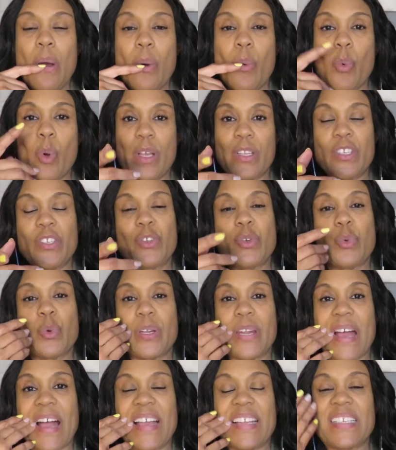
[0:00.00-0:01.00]
wants you
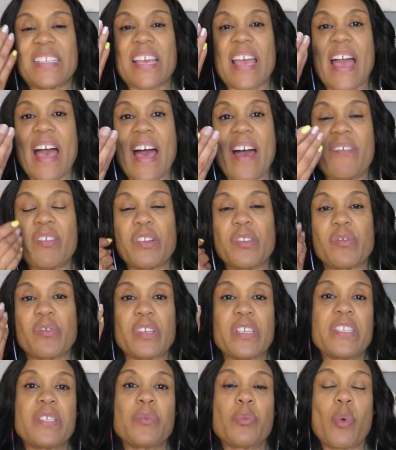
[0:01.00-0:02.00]
and I to have. And the
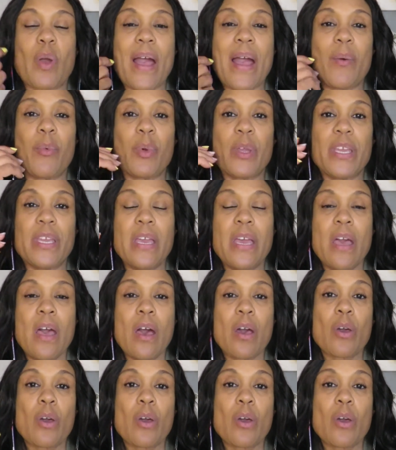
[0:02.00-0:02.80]
reason why we